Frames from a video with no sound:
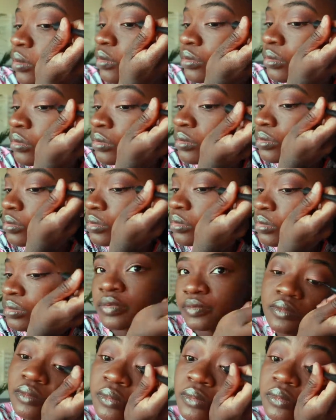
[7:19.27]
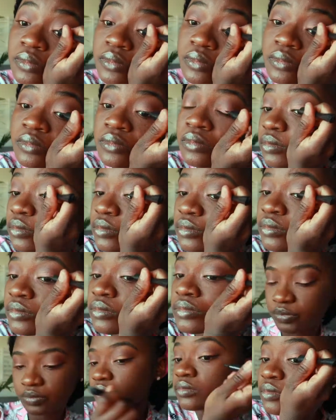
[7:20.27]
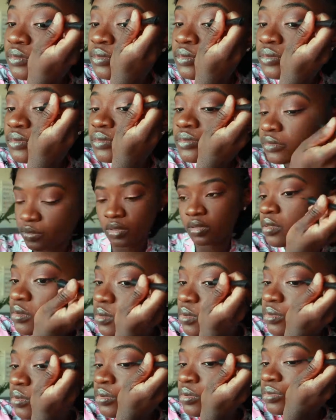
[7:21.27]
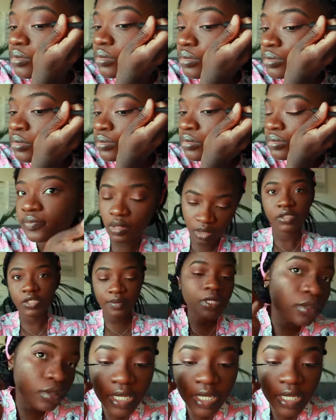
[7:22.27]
and I'm just gonna go on top of my eye like this.